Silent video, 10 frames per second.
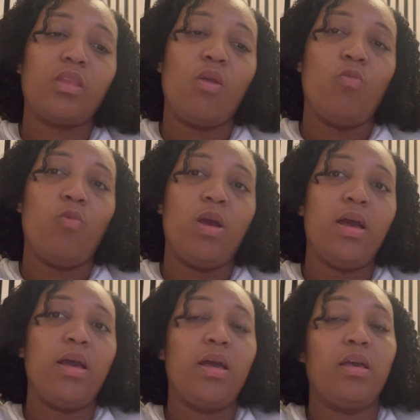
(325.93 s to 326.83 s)

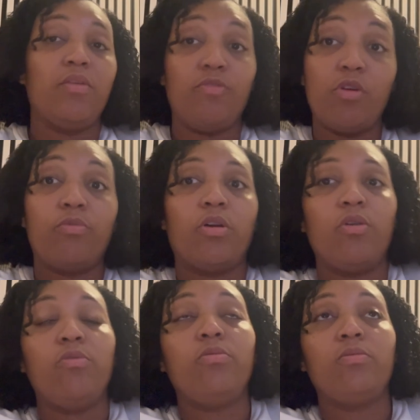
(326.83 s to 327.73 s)
where, if you don't
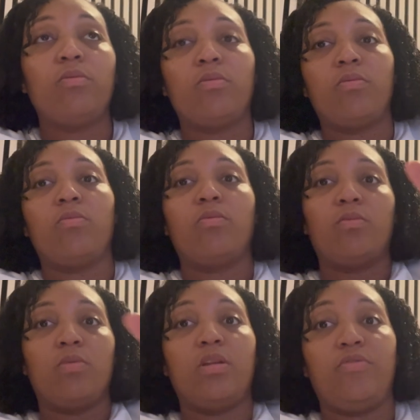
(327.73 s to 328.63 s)
know,
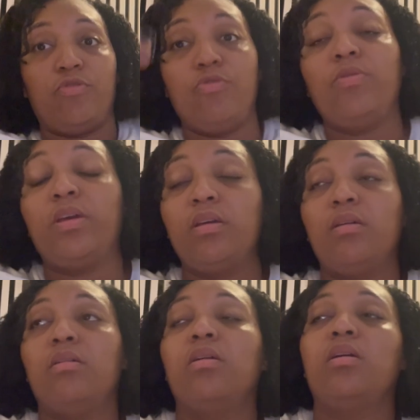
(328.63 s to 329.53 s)
and if you're new
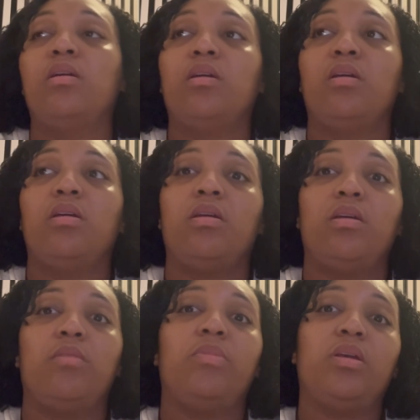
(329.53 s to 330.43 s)
here,
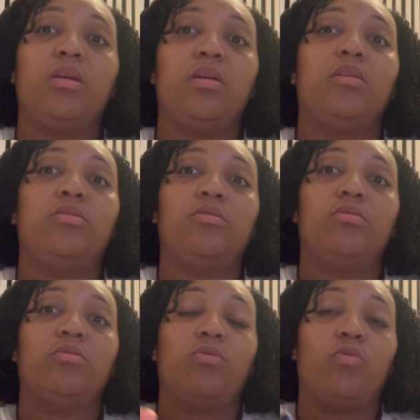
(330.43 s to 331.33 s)
Imi
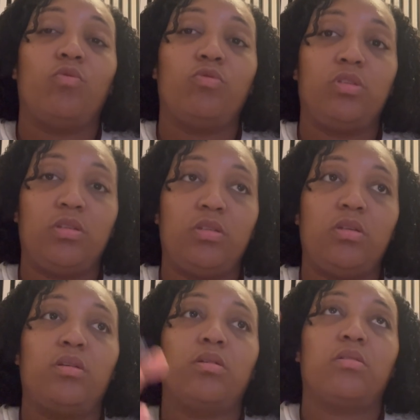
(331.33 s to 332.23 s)
is
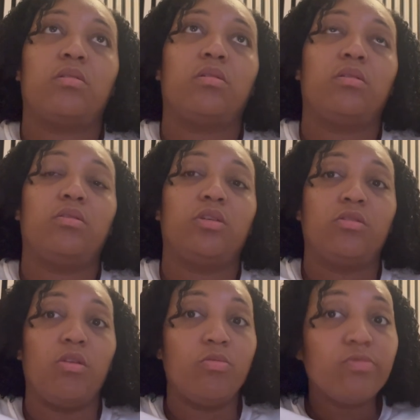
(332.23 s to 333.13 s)
autistic. She has
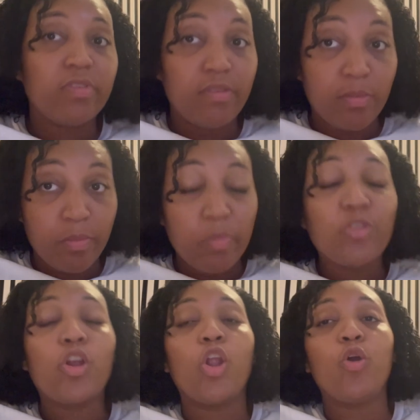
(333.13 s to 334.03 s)

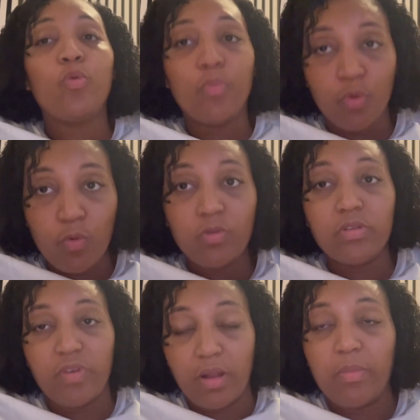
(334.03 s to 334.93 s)
global
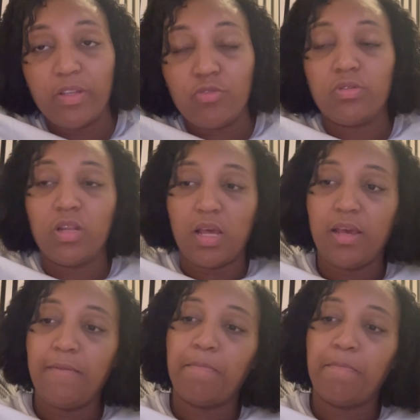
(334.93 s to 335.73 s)
developmental delay,